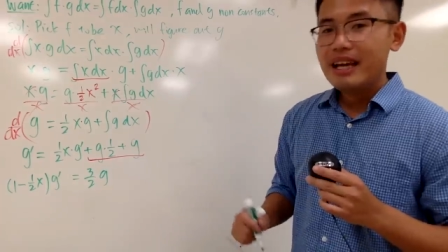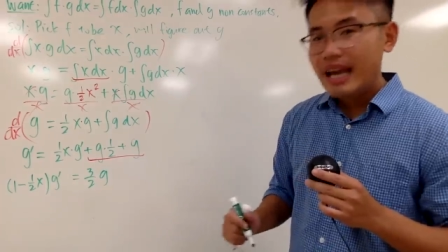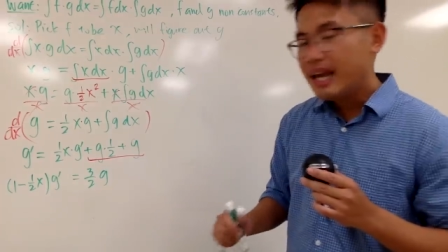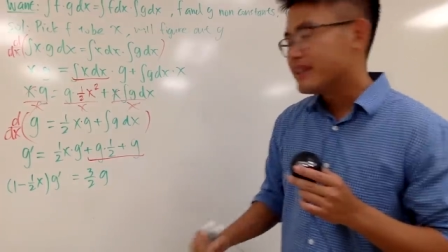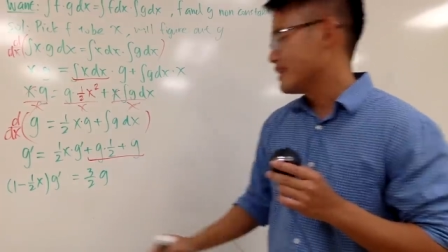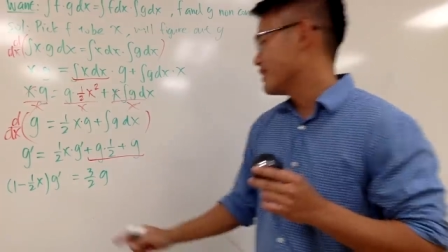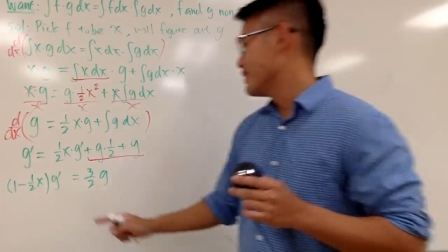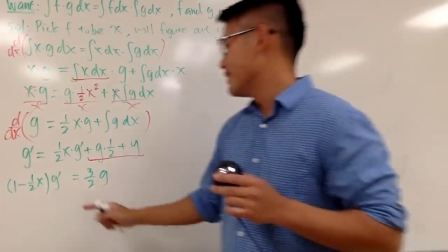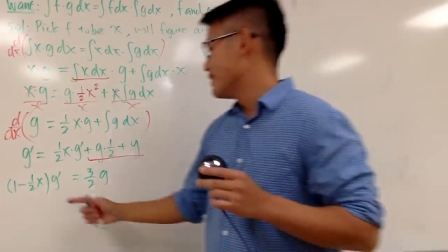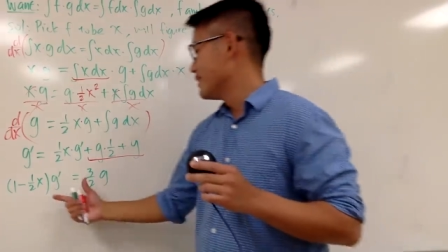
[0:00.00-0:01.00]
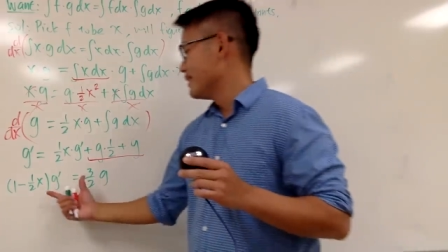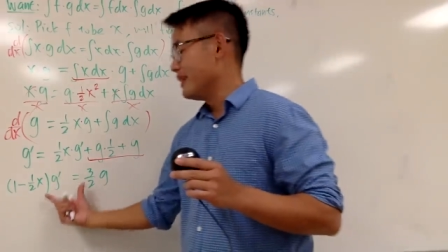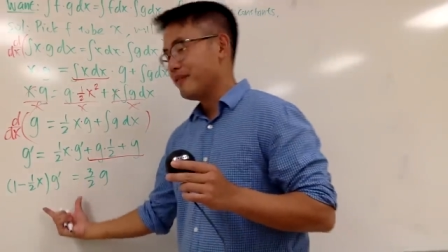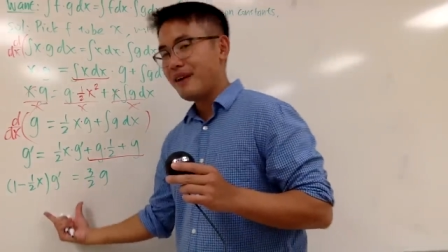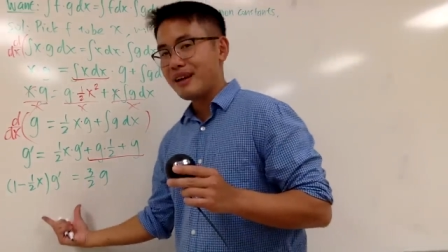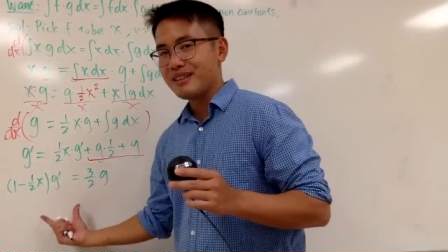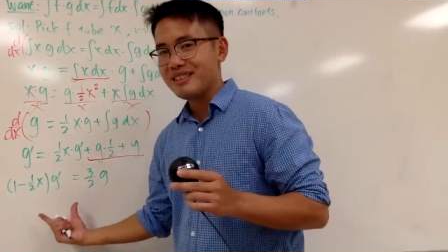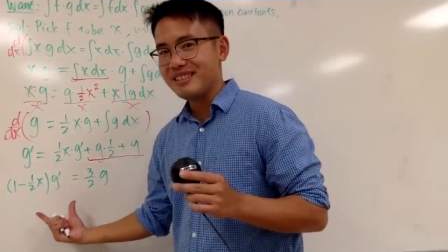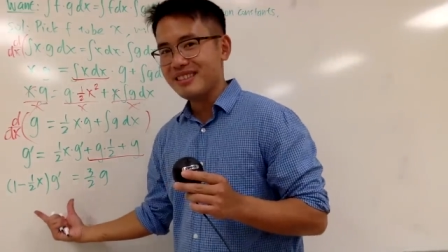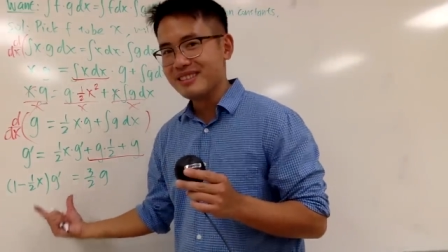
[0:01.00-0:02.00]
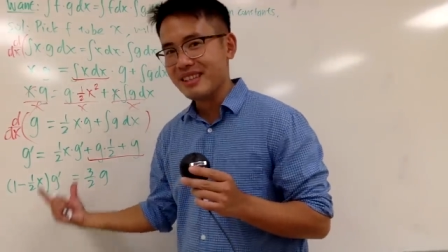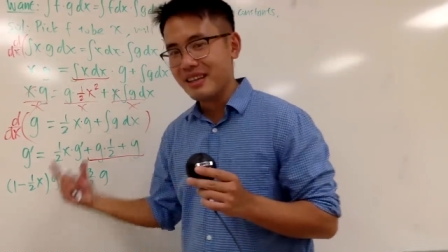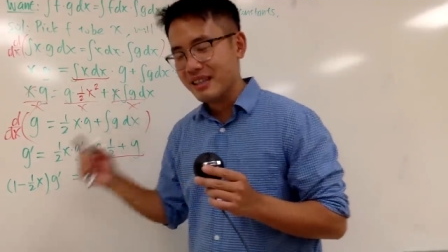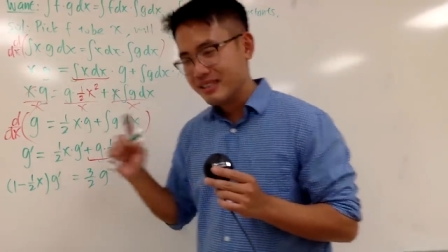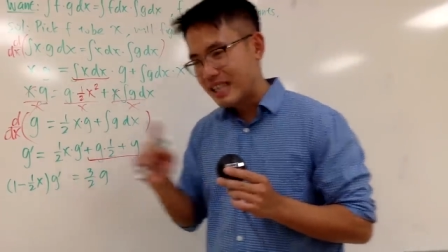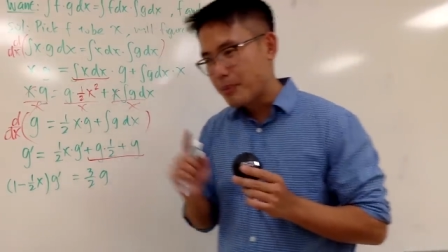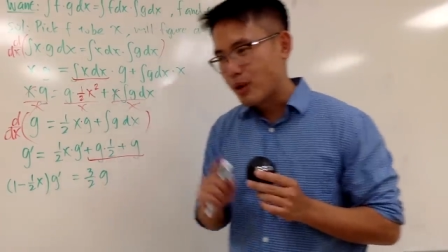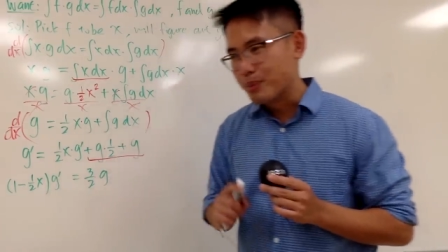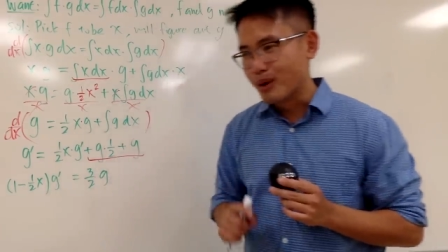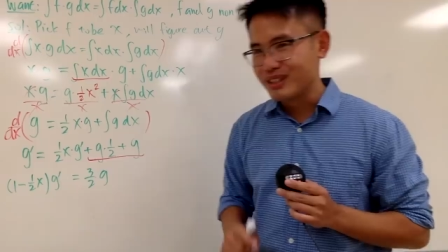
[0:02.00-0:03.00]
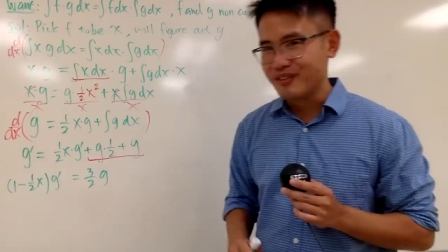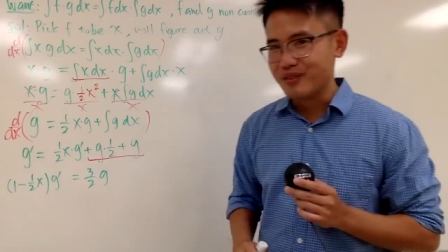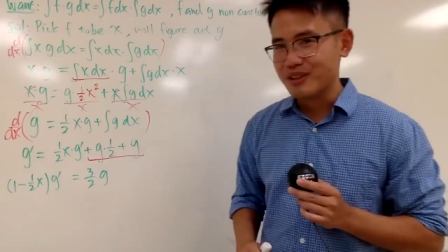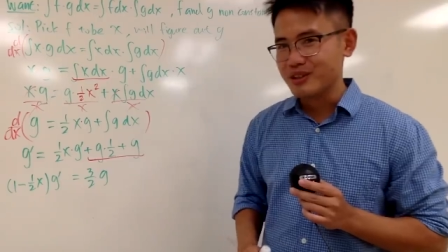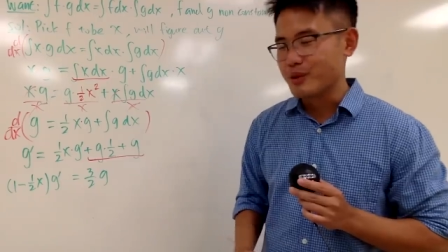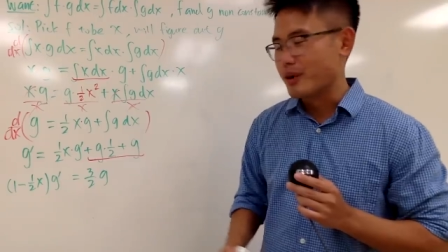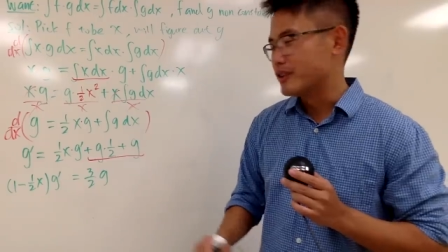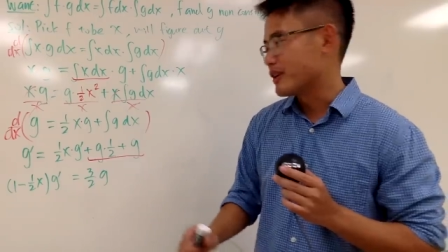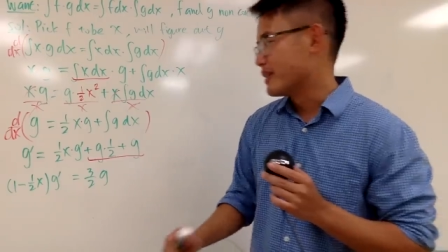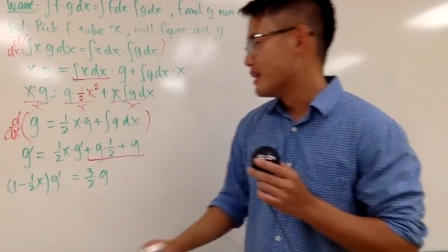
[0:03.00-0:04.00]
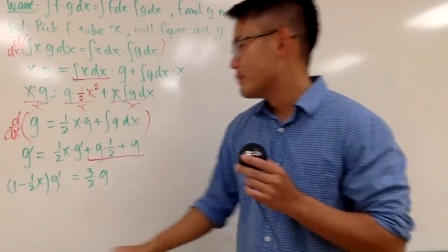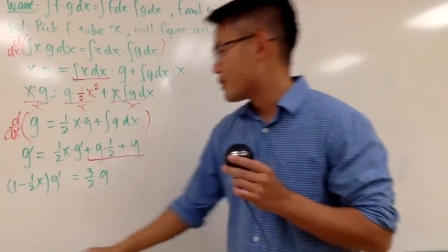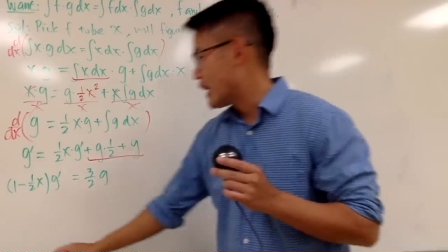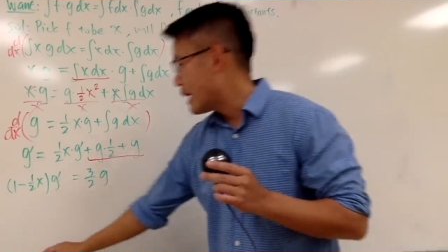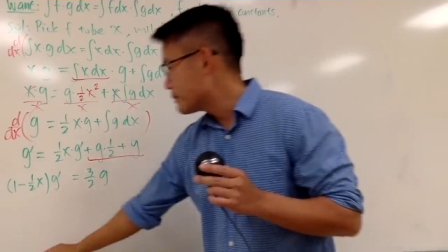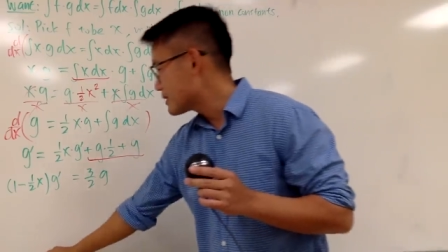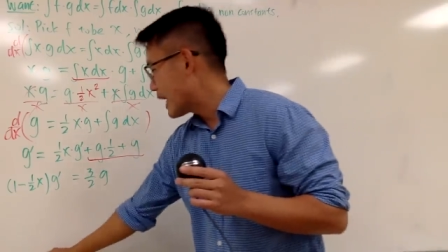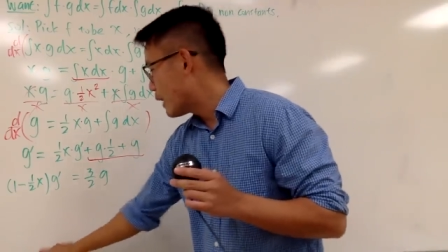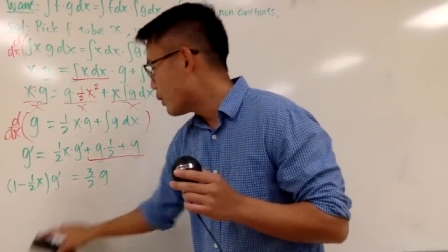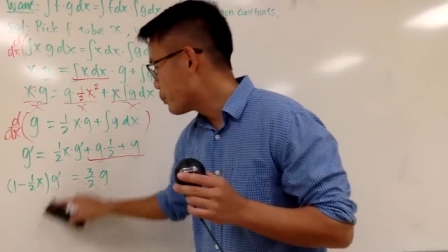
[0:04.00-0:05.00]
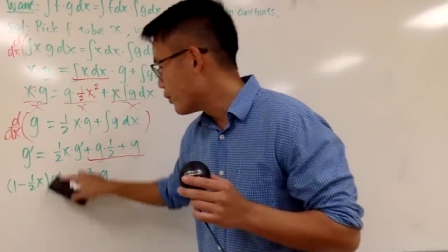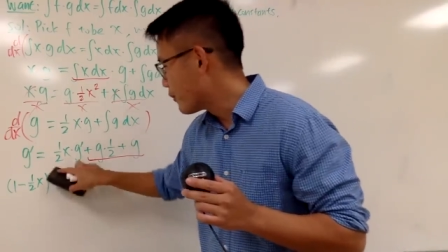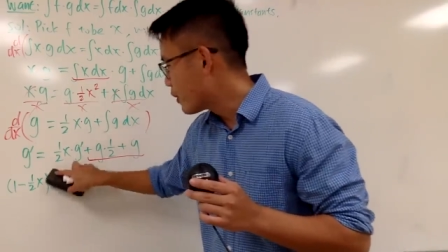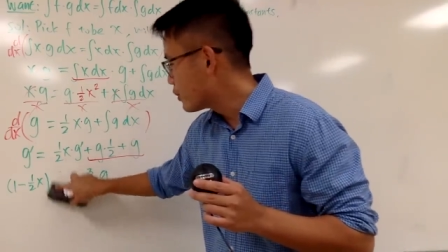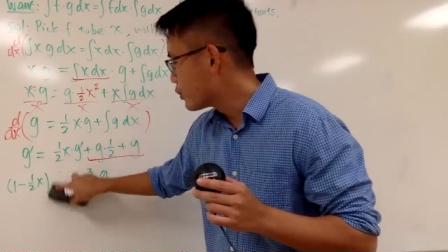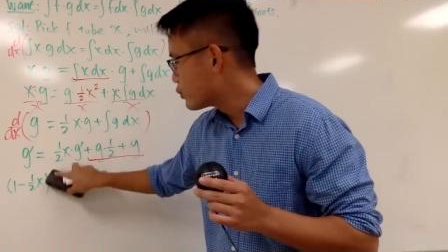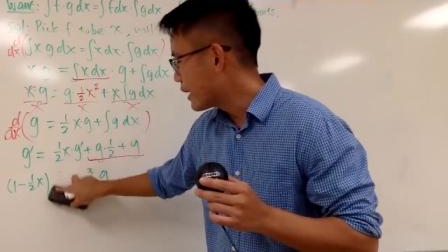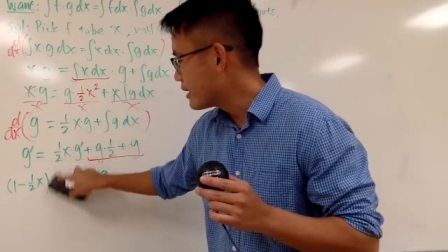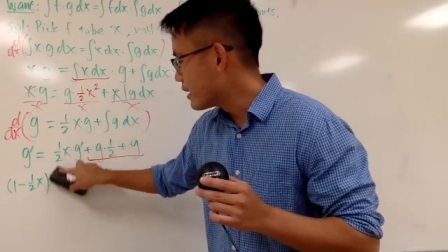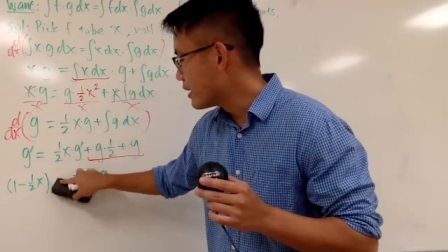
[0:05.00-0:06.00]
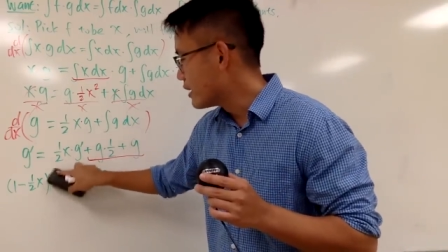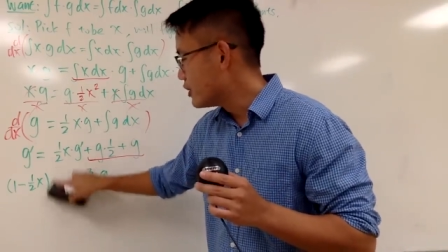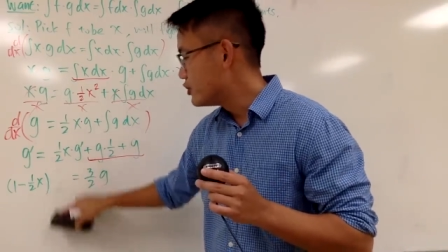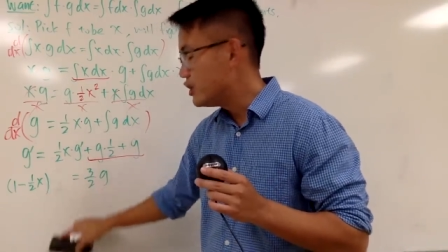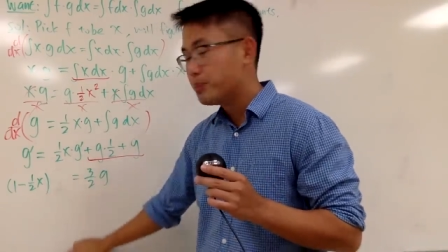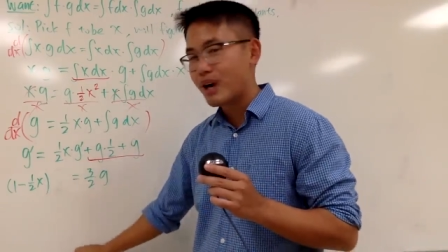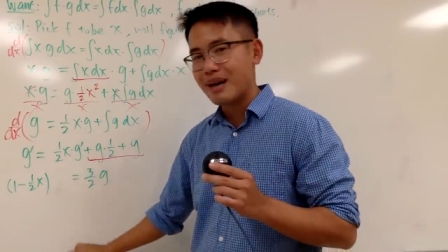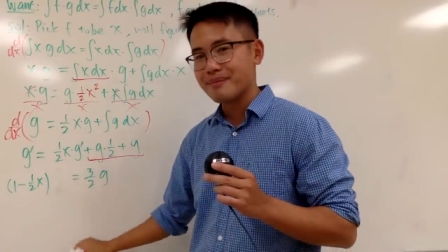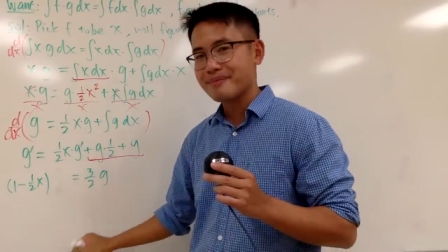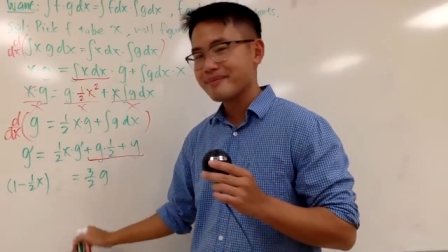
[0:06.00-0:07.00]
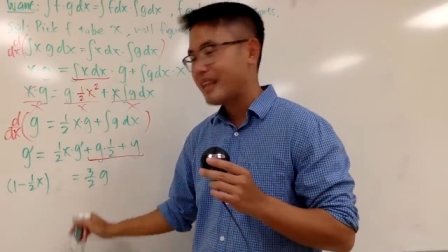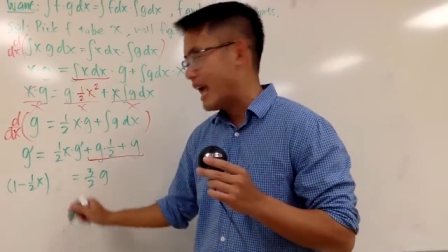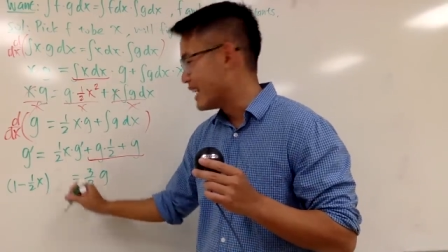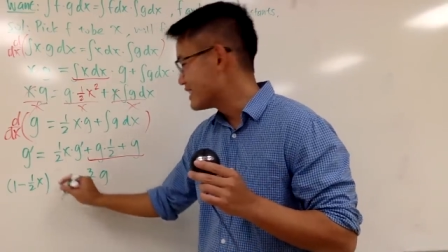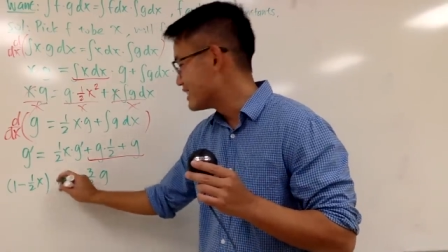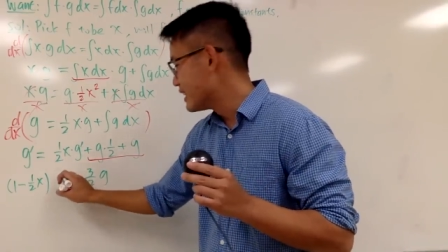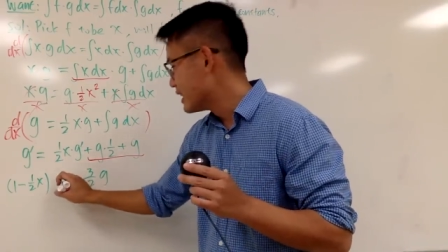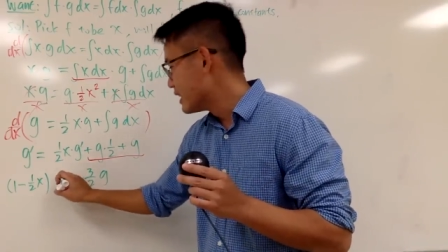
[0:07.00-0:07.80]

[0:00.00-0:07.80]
And in fact, this is a separable differential equation. Perhaps I would prefer to write the g prime as